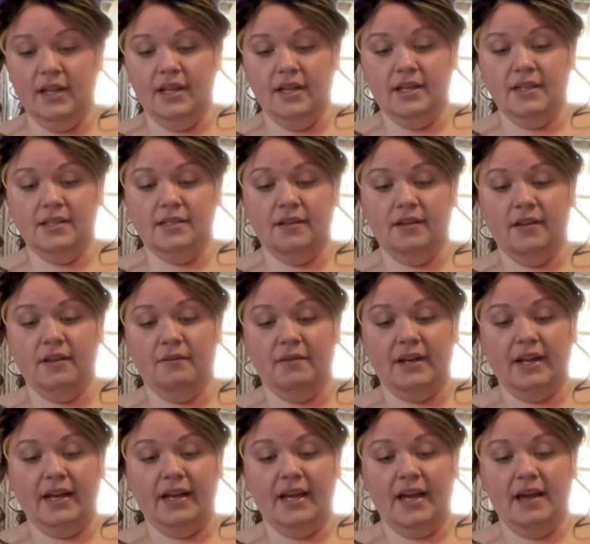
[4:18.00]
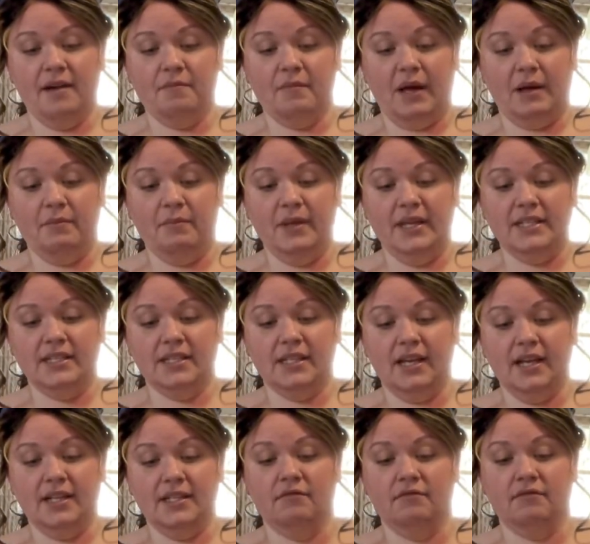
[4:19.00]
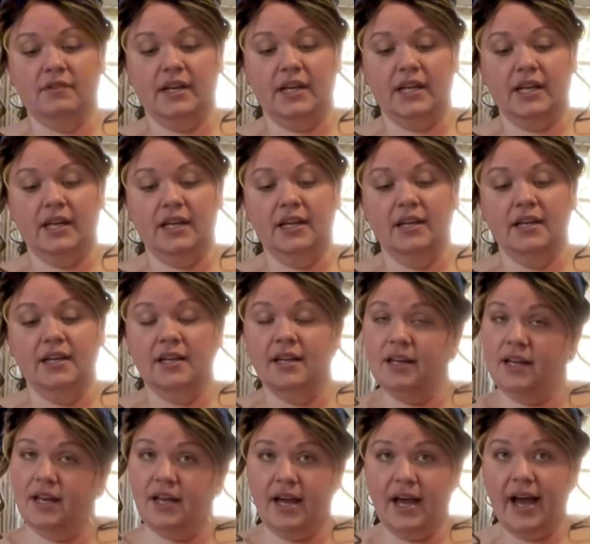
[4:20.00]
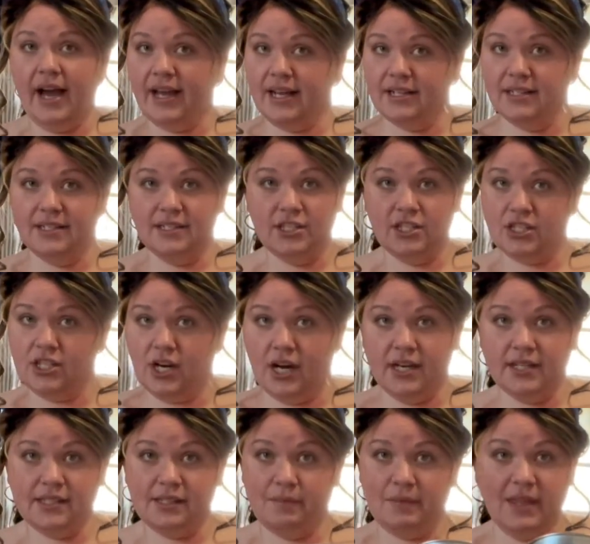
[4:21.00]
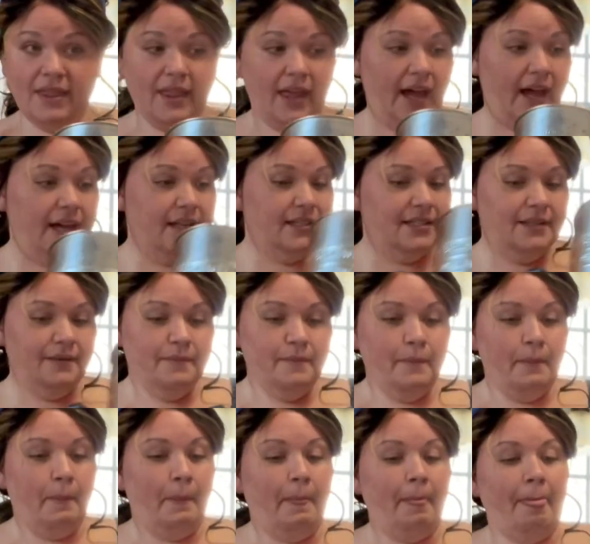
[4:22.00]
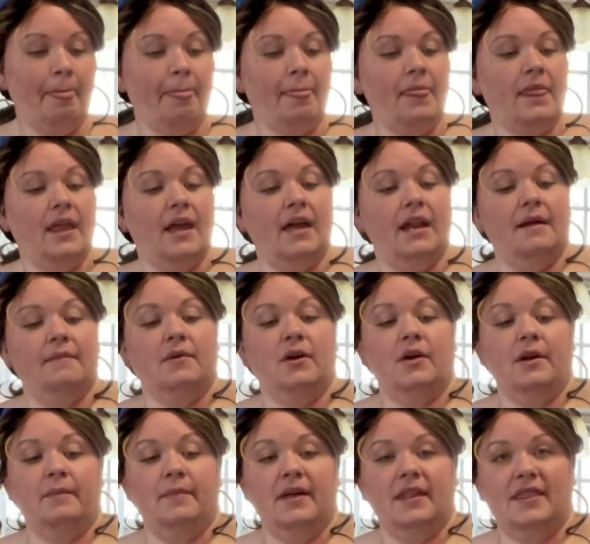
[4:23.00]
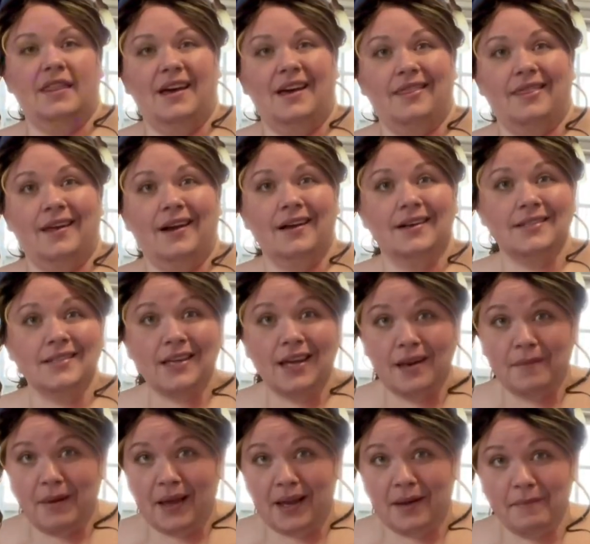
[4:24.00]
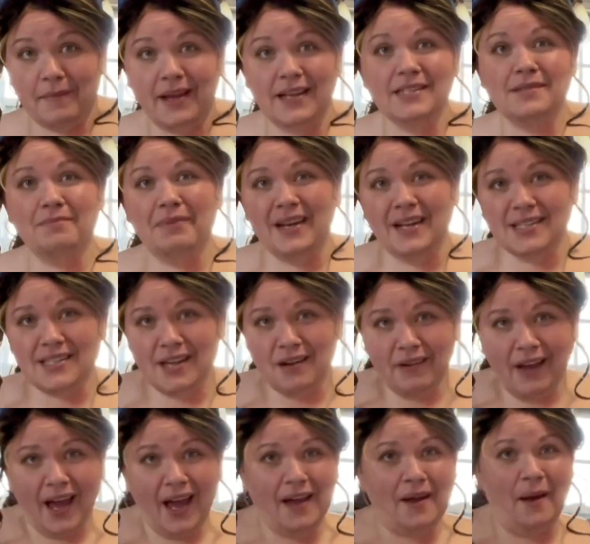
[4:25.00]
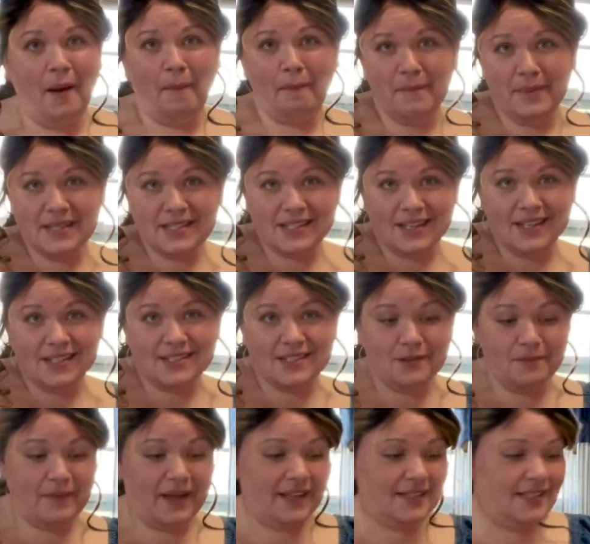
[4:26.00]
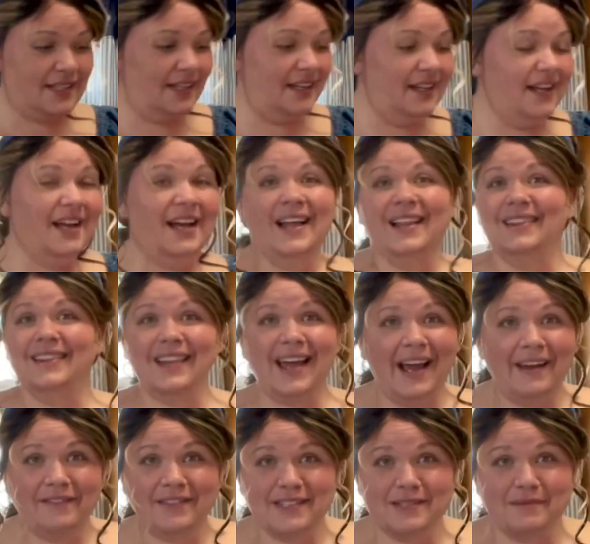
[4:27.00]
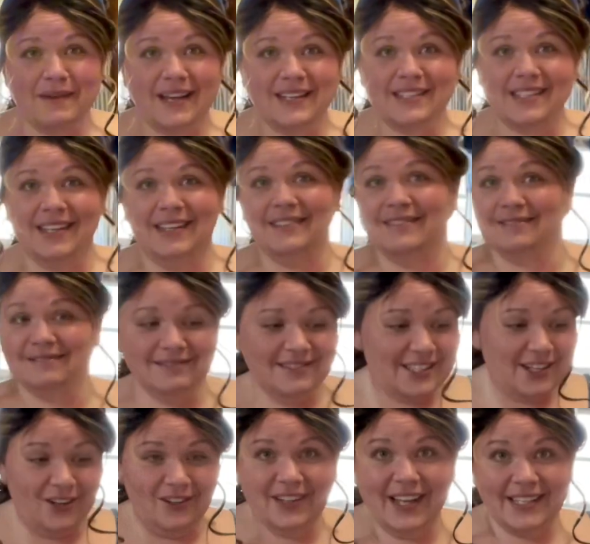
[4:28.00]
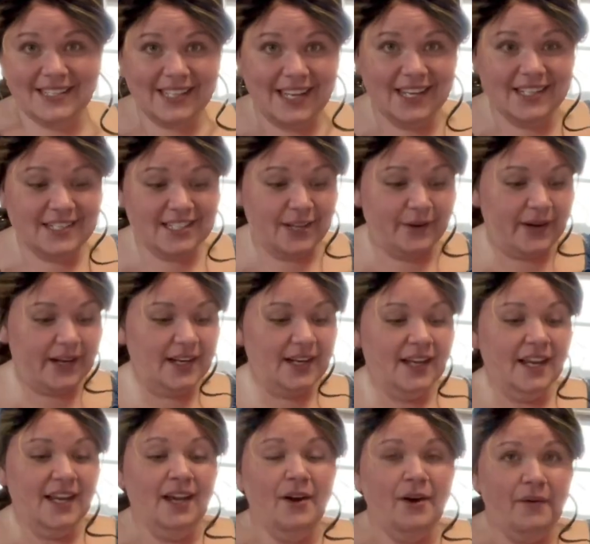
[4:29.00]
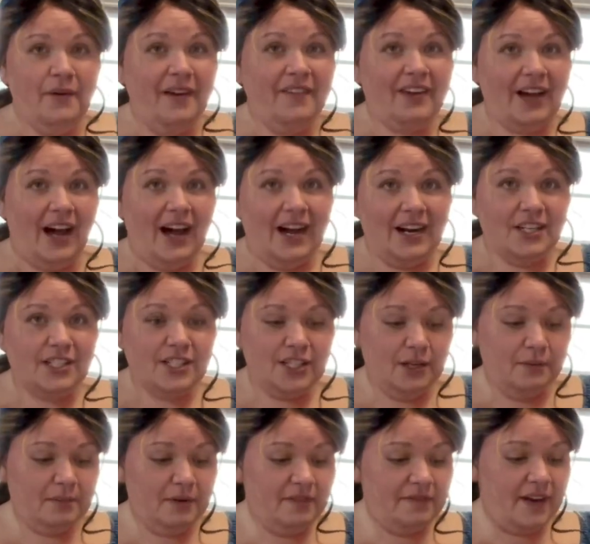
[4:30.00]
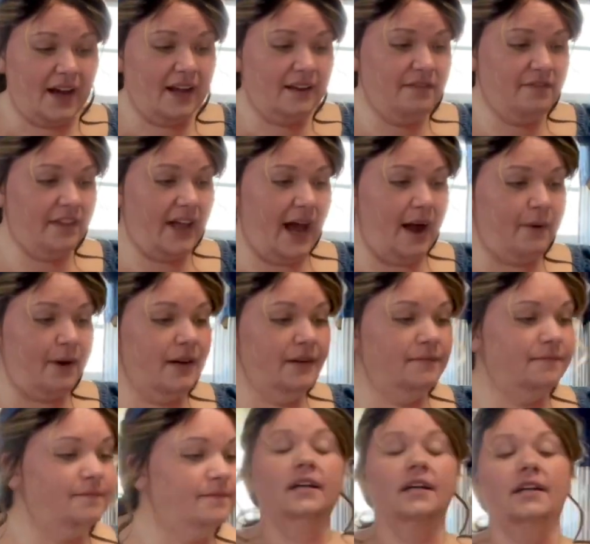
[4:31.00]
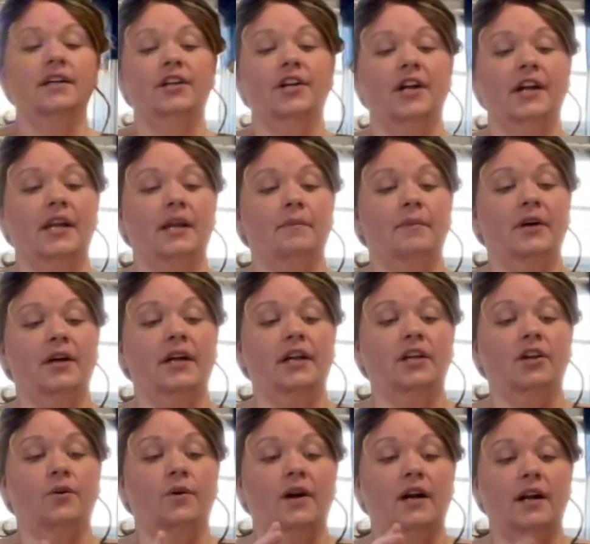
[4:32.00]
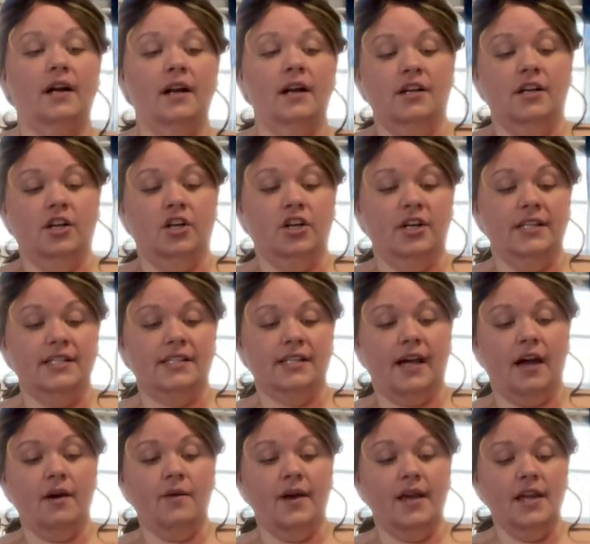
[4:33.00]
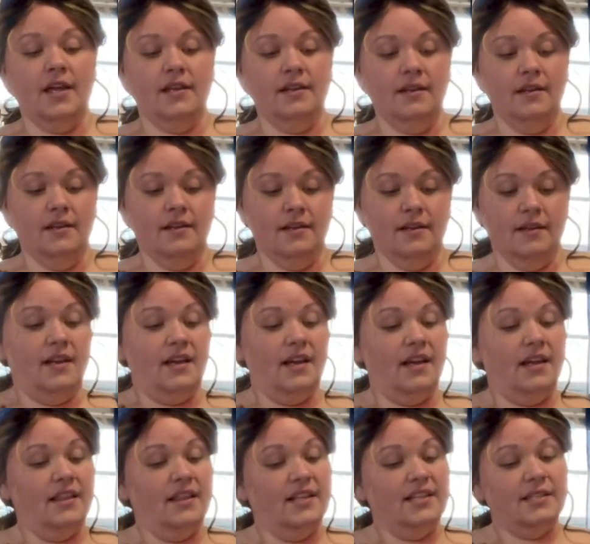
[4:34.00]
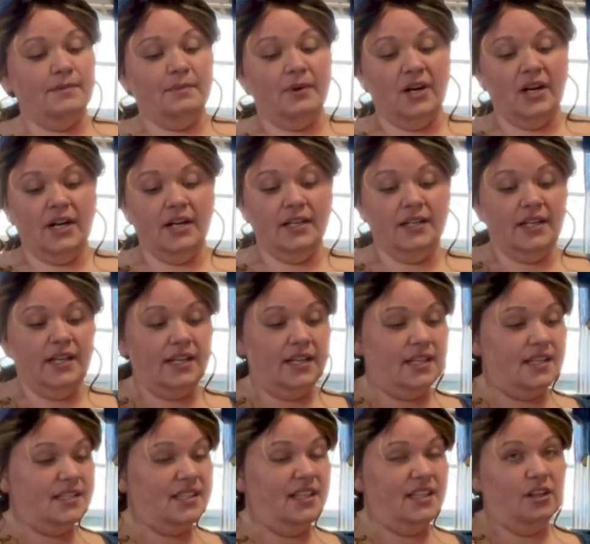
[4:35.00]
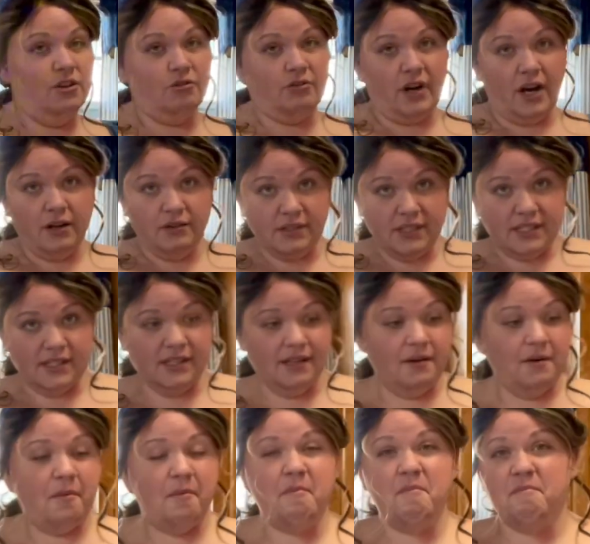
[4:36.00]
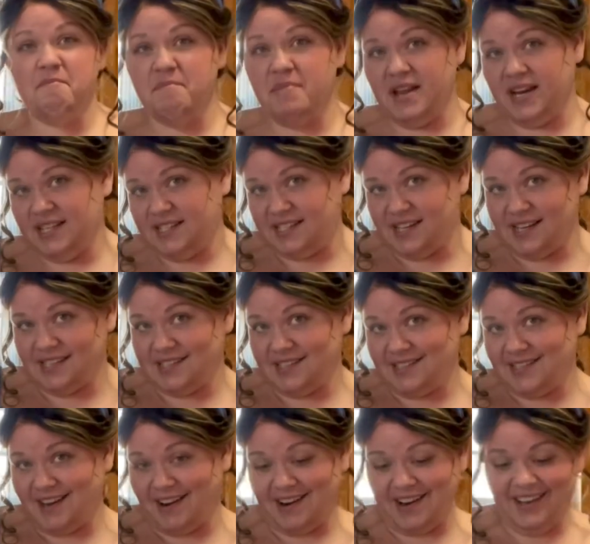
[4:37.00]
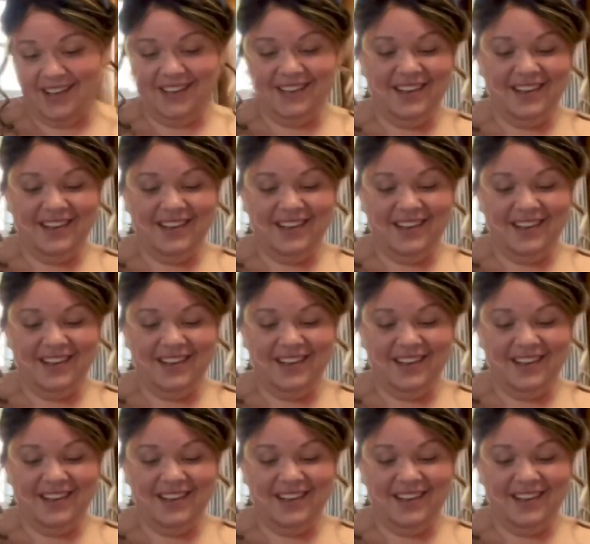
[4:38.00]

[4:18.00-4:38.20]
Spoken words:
so that when I get my biscuit ready, I can just toss them in that. And I'm going to put that there. It's going to make a mess, but it's okay. Biscuits are messy. Life is messy, so let's get to it. We've got our super fine flour. You're going to put your Crisco in, and this part is a little gross, but it's necessary.